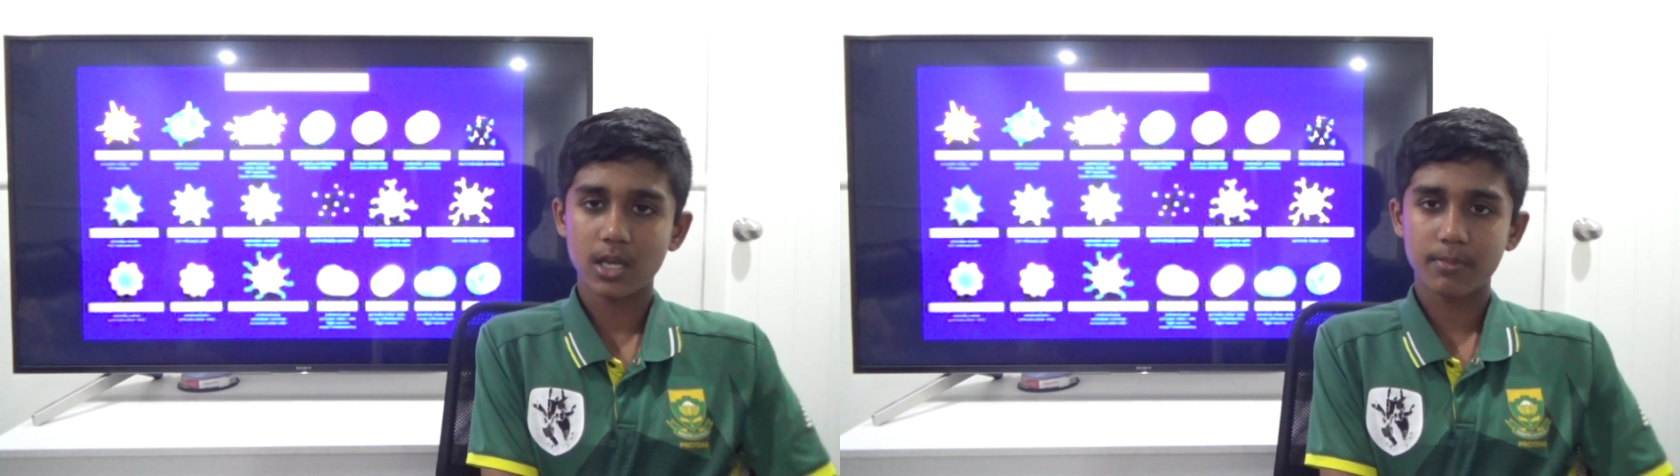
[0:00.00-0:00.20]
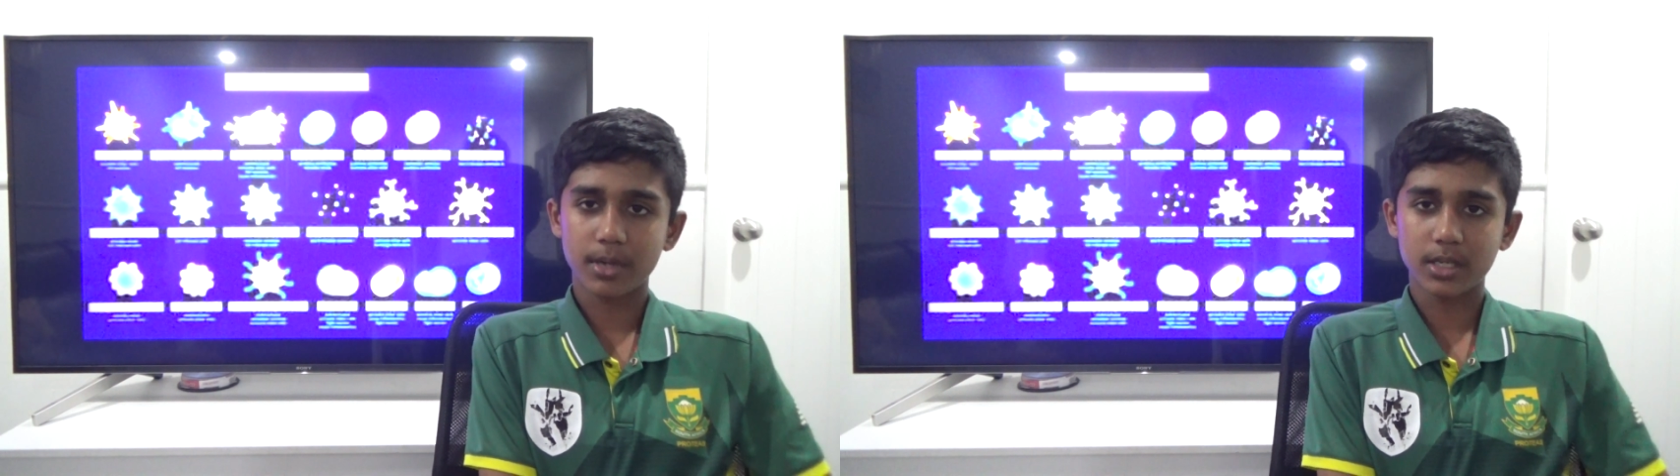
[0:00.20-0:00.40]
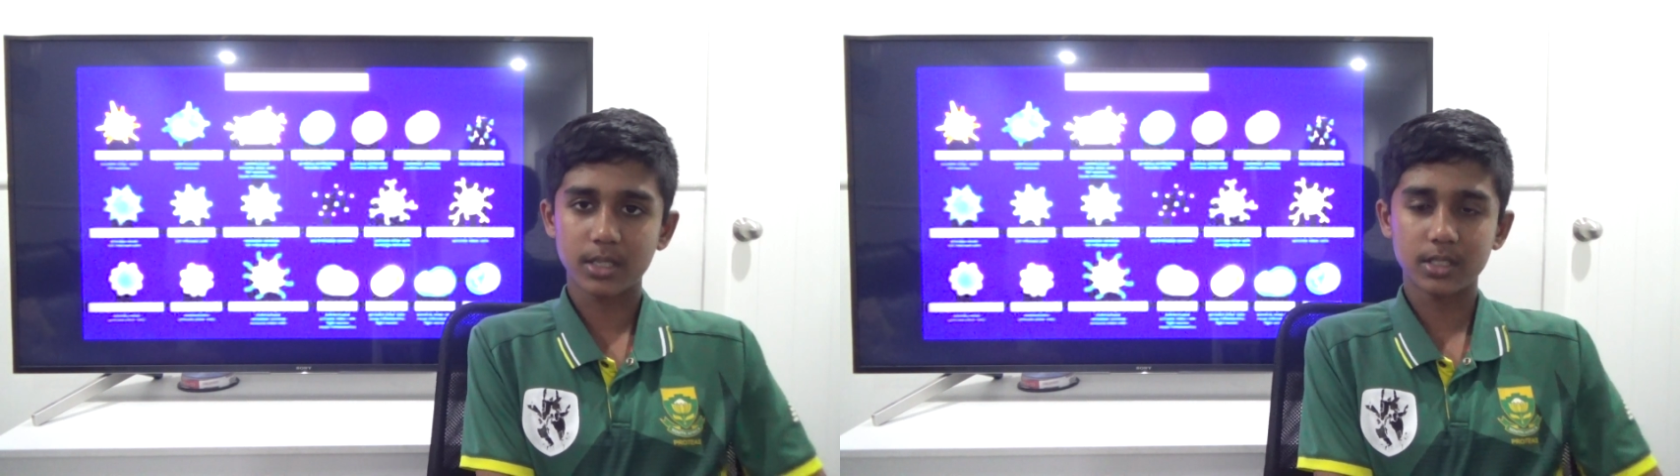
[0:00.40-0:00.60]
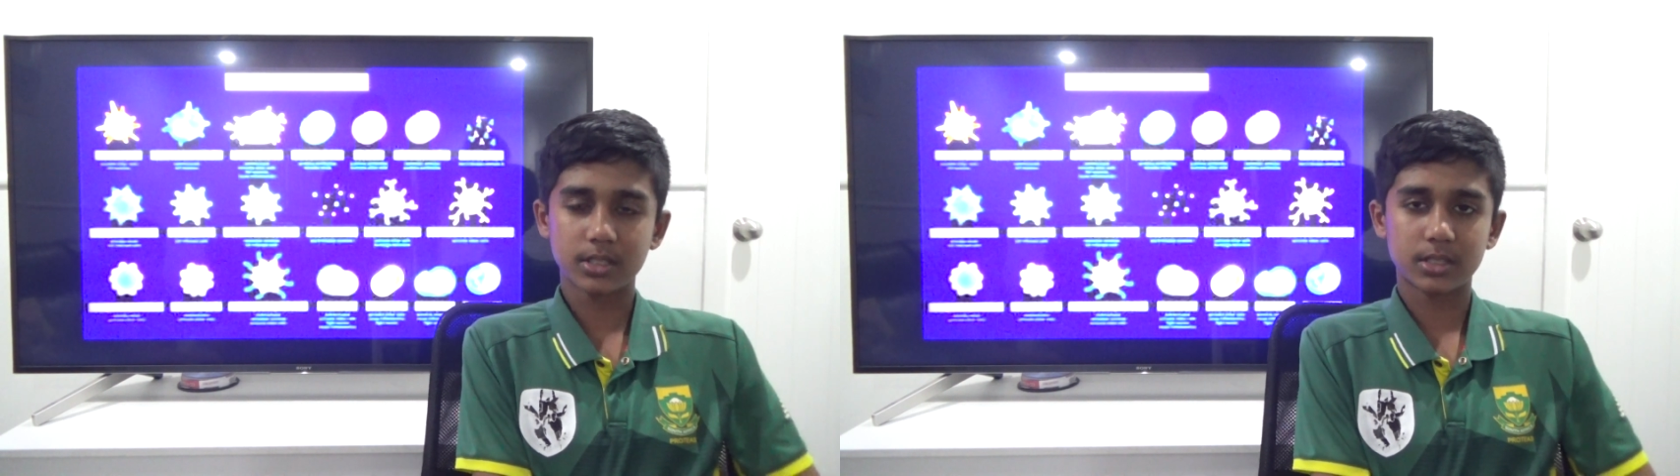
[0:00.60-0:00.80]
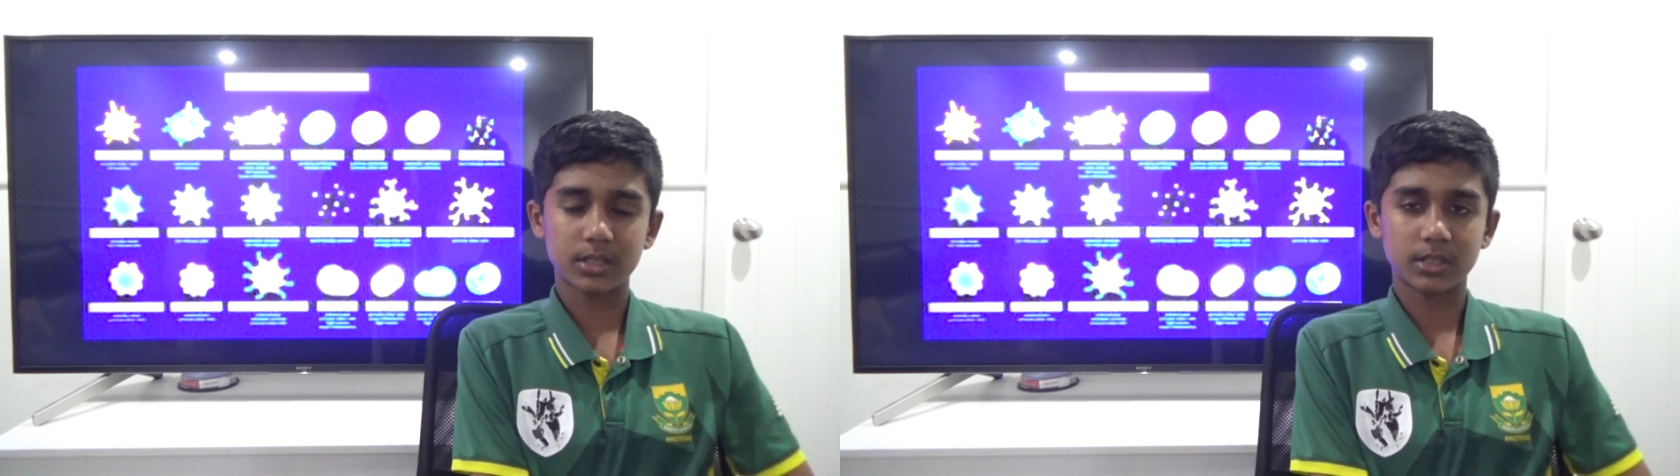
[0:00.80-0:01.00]

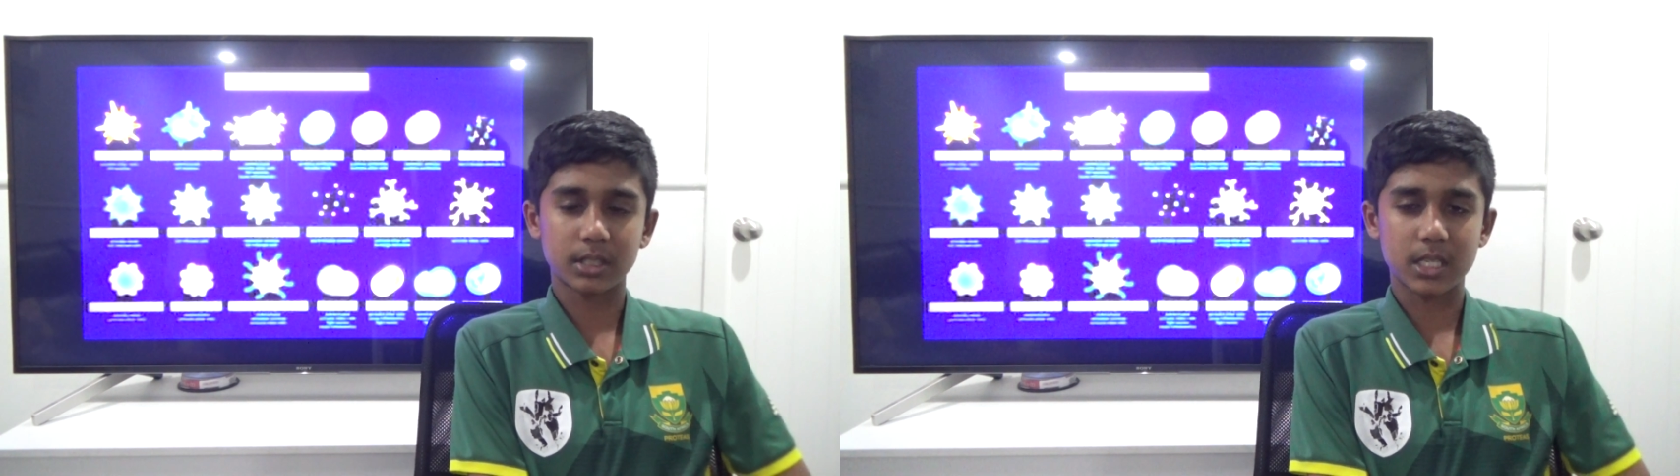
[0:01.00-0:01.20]
because the